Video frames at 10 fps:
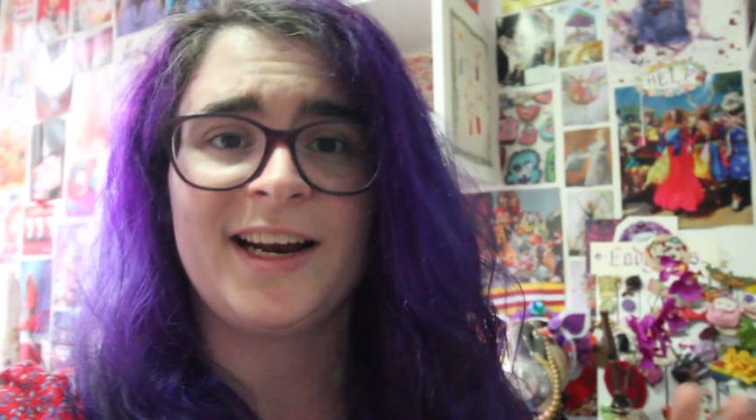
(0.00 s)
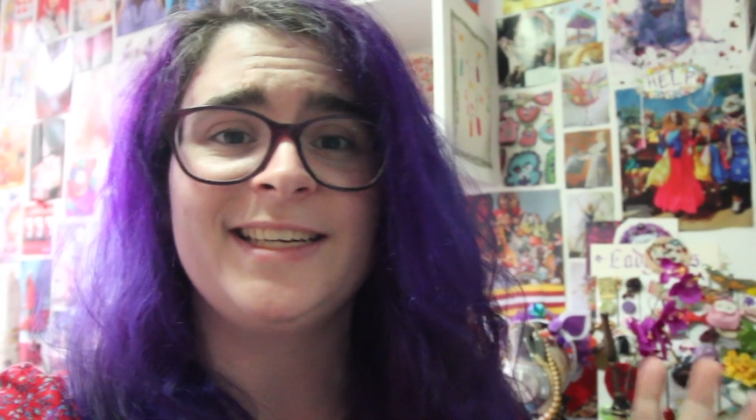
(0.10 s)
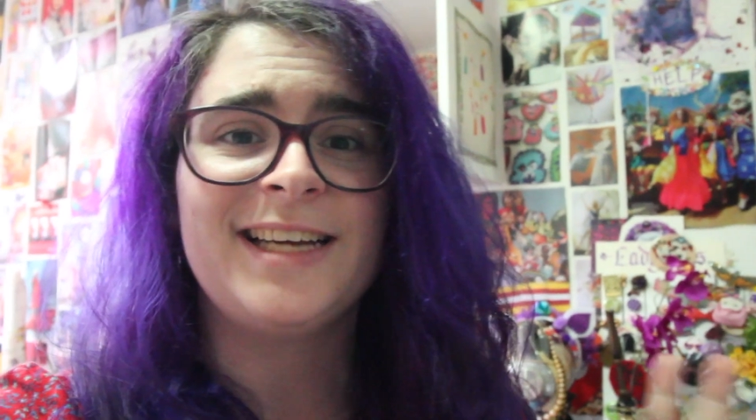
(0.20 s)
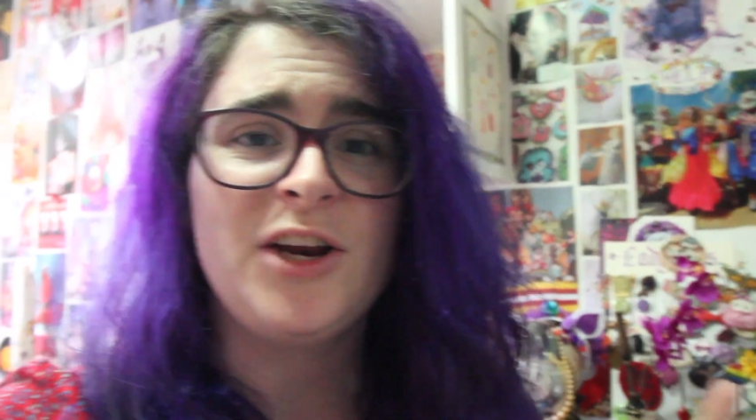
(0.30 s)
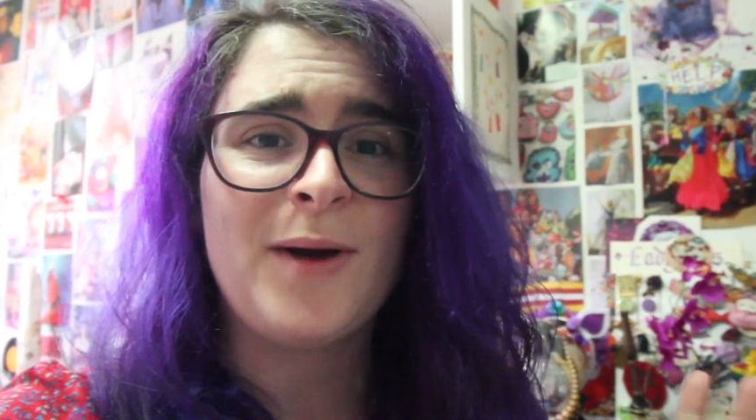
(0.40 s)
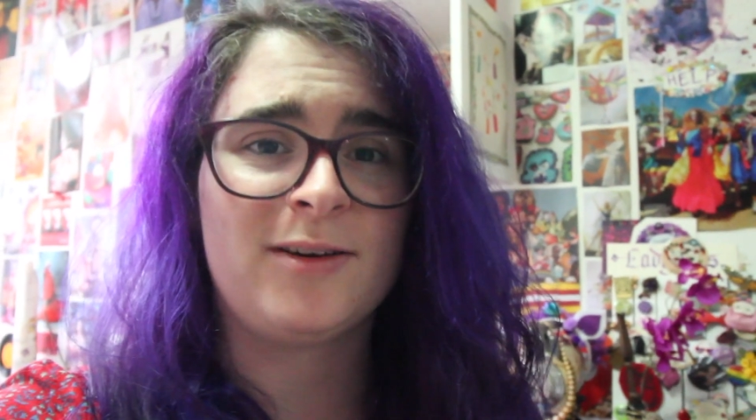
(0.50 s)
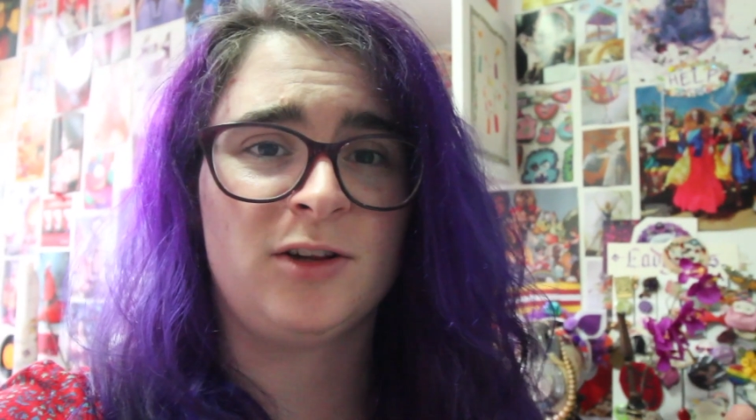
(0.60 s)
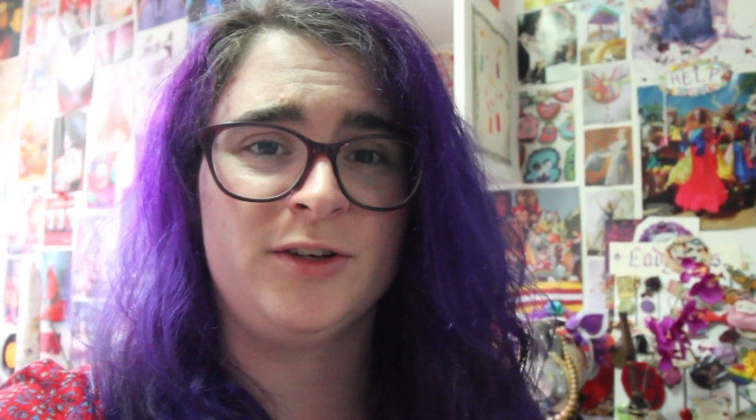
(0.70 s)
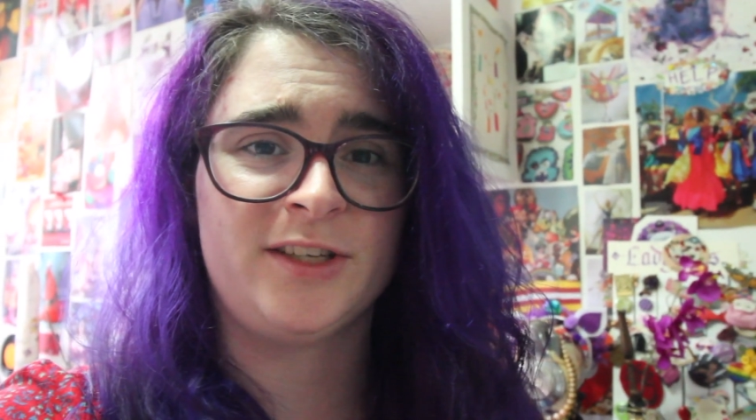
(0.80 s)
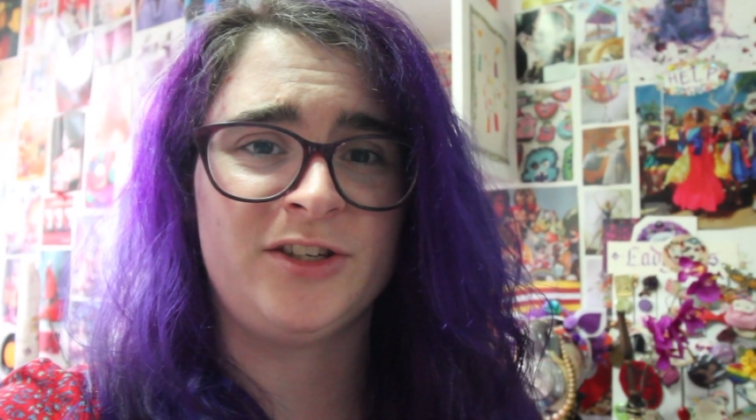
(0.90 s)
Can I tell you how
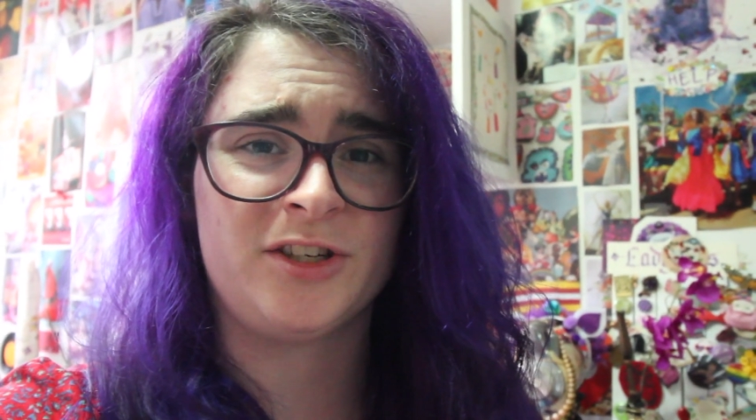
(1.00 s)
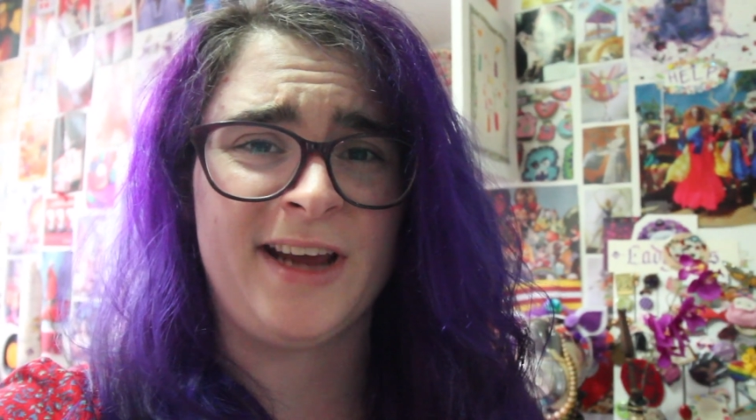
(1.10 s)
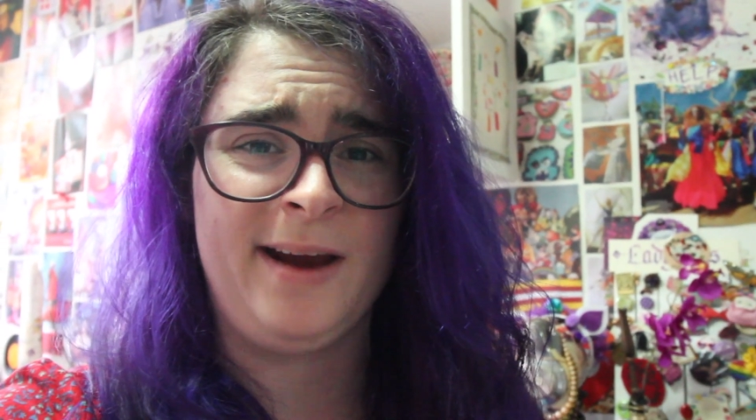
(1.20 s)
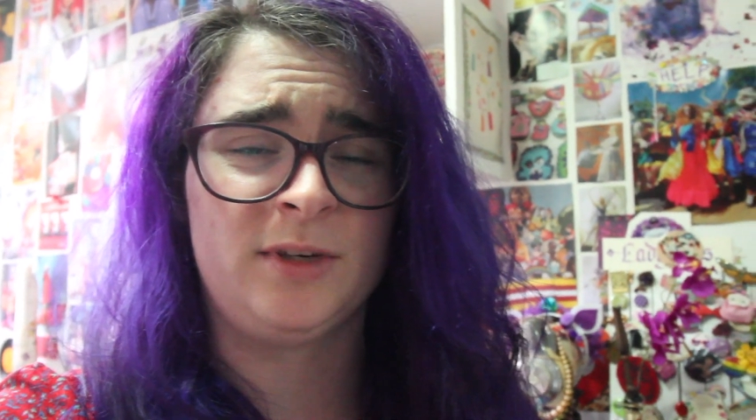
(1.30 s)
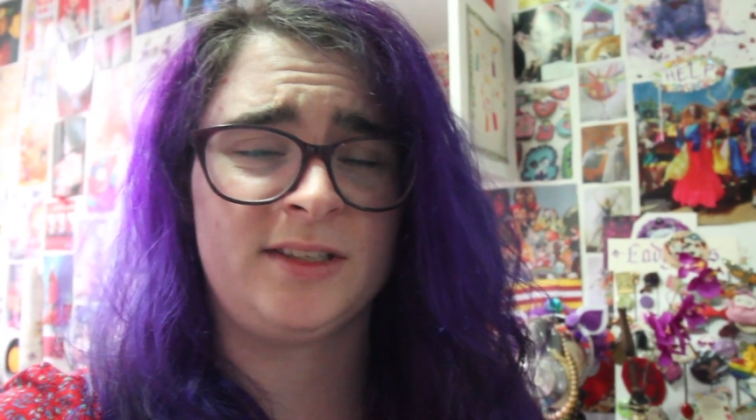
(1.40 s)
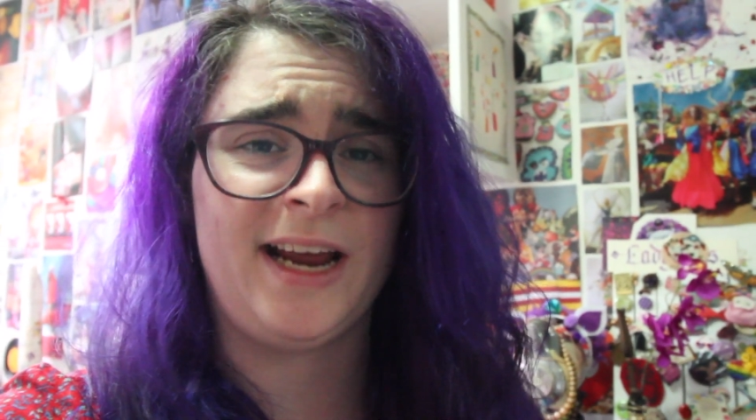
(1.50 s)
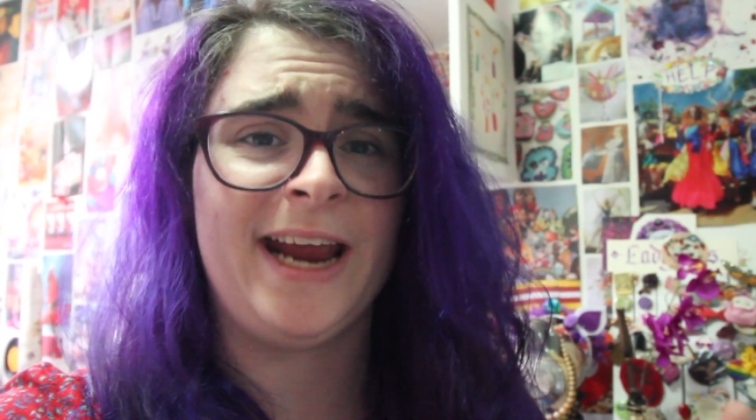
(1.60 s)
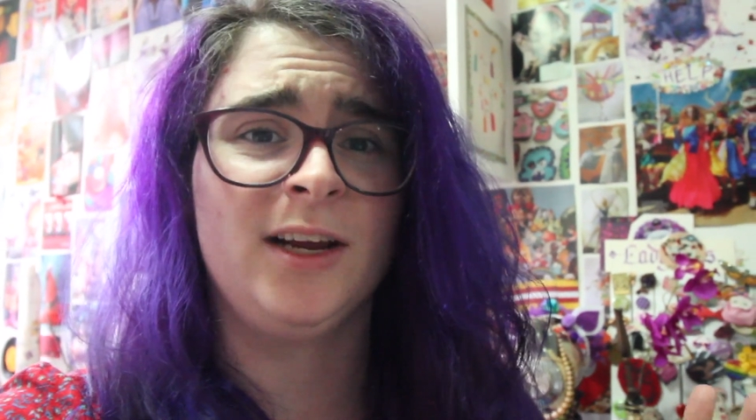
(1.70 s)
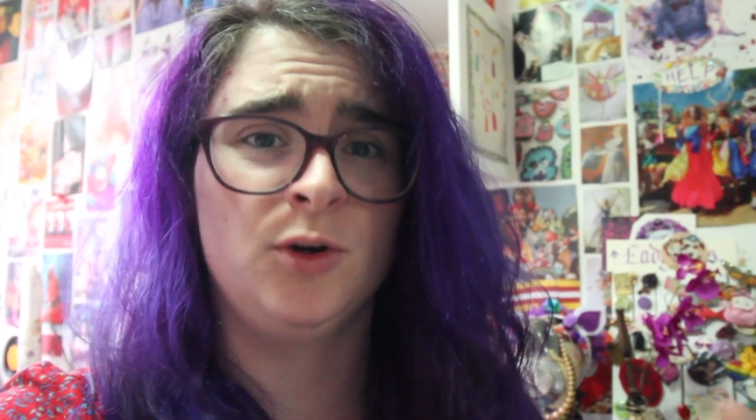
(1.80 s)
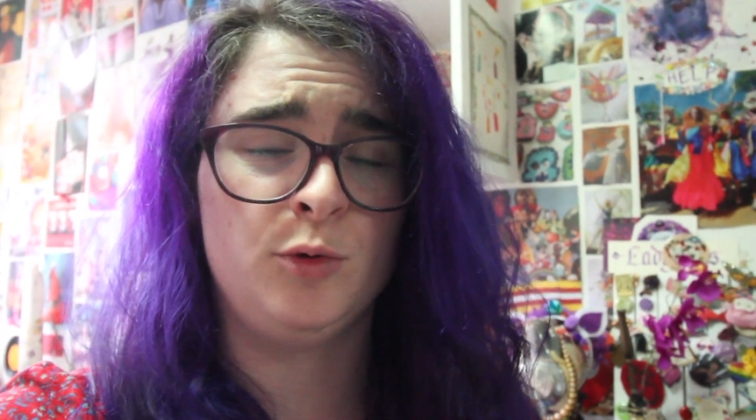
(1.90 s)
close I just came to
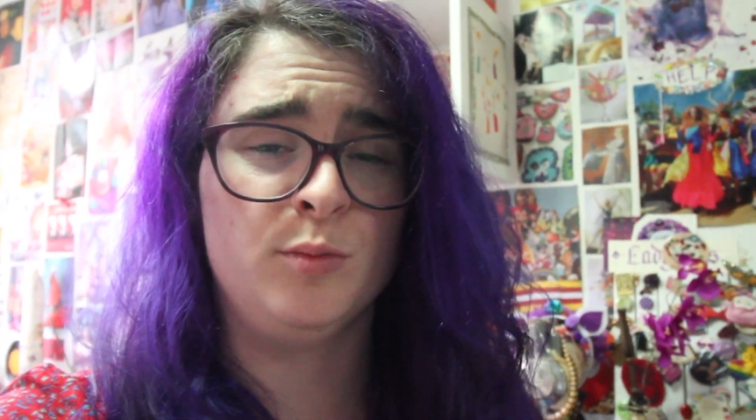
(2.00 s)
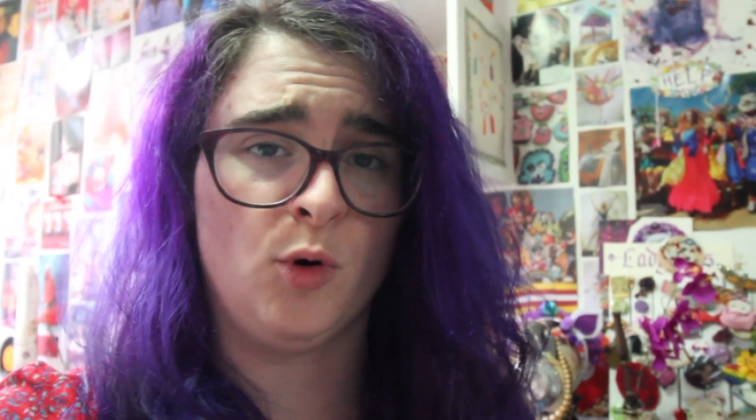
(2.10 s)
saying good